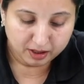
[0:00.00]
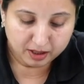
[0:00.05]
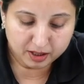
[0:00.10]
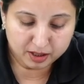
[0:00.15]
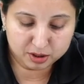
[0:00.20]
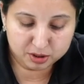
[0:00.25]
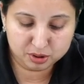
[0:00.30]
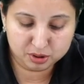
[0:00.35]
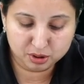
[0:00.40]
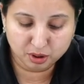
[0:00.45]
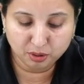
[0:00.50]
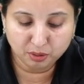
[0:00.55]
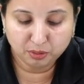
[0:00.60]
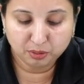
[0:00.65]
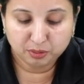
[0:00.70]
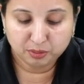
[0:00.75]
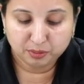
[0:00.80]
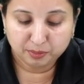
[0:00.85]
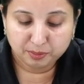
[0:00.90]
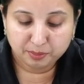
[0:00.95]

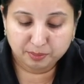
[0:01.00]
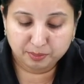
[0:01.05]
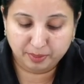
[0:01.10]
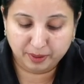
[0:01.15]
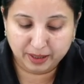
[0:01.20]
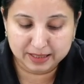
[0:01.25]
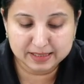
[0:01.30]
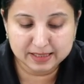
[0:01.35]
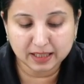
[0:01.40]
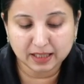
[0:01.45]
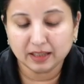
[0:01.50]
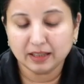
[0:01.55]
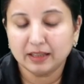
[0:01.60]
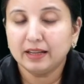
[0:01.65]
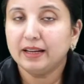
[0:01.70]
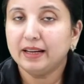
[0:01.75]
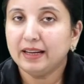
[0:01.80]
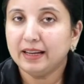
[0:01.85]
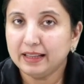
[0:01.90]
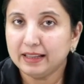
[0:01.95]
So
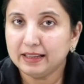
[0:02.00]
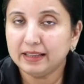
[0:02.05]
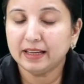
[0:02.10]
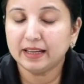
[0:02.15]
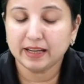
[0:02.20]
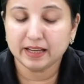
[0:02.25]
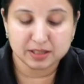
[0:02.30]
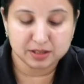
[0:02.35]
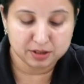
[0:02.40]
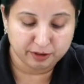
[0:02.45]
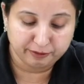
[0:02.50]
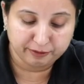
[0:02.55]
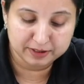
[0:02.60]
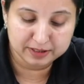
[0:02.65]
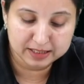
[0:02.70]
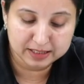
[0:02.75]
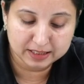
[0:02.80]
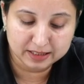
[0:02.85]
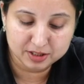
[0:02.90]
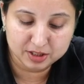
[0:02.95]
basically, in the case of
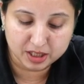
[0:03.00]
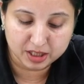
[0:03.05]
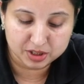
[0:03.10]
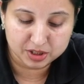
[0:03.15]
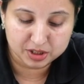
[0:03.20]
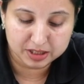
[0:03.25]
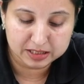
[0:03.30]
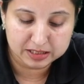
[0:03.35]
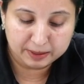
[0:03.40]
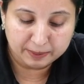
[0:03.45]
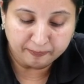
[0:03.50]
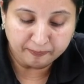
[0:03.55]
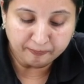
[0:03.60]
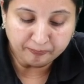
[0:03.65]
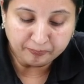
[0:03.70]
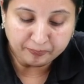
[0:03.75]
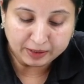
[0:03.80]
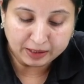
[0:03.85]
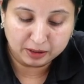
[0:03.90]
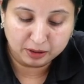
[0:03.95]
physical changes,
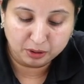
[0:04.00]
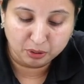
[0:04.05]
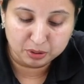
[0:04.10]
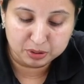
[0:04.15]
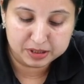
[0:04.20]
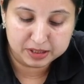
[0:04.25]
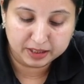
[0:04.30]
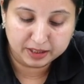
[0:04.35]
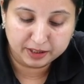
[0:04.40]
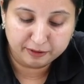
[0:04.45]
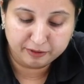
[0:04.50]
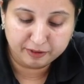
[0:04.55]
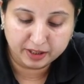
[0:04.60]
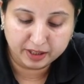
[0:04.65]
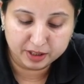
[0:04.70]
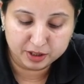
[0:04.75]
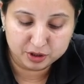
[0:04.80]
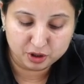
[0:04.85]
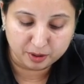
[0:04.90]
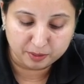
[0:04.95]
no
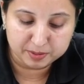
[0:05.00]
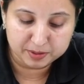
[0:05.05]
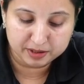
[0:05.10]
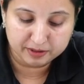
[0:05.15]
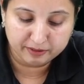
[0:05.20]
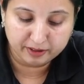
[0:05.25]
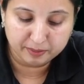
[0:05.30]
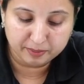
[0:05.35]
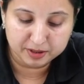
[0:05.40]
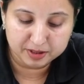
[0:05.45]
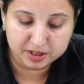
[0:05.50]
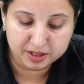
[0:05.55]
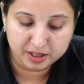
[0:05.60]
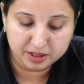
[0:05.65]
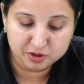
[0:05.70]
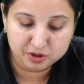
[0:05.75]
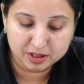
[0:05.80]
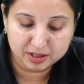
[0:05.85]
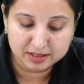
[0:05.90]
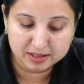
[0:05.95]
significant observable
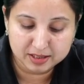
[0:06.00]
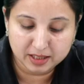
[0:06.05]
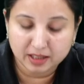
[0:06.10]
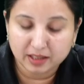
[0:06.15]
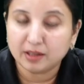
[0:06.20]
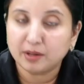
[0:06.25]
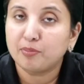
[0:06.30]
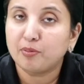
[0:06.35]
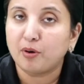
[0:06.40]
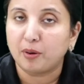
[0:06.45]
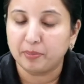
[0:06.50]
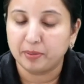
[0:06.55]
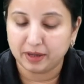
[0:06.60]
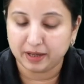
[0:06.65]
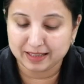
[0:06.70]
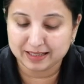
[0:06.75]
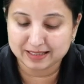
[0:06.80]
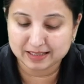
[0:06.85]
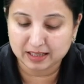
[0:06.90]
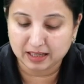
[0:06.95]
changes in the
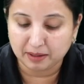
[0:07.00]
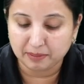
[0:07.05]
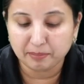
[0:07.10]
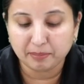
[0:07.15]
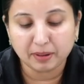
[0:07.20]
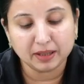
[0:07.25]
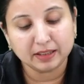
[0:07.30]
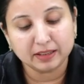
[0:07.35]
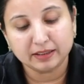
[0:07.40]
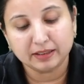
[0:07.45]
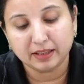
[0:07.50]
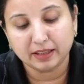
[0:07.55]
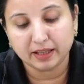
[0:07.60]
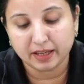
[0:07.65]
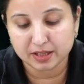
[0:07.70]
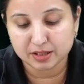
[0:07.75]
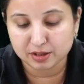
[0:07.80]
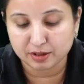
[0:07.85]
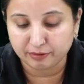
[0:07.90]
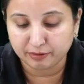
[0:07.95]
properties come, but in the
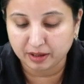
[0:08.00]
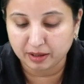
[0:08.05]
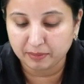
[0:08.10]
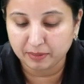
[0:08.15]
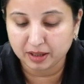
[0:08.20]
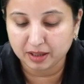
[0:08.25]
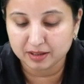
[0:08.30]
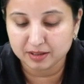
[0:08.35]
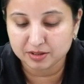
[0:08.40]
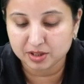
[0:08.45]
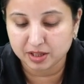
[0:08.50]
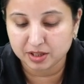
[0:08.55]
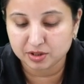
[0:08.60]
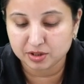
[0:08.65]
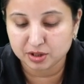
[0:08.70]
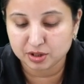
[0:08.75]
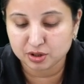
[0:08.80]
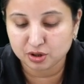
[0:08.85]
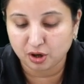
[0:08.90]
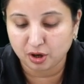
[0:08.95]
case of chemical
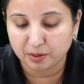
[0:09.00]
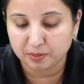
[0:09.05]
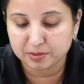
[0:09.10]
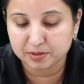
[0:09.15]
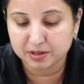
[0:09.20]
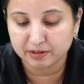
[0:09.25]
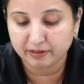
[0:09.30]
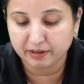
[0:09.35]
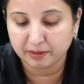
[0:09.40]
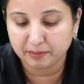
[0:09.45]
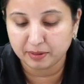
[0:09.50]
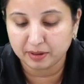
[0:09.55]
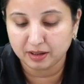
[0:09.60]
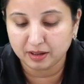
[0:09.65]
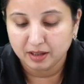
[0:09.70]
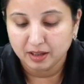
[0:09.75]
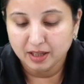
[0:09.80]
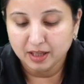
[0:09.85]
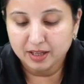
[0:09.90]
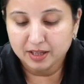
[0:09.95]
changes,
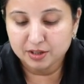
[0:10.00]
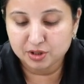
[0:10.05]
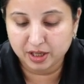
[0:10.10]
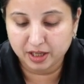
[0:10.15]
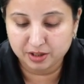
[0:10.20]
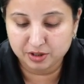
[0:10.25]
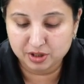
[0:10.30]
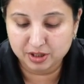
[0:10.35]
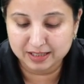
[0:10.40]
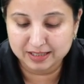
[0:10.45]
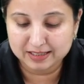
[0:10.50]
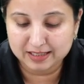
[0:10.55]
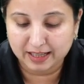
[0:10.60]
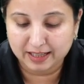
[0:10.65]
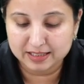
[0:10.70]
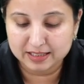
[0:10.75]
observable changes like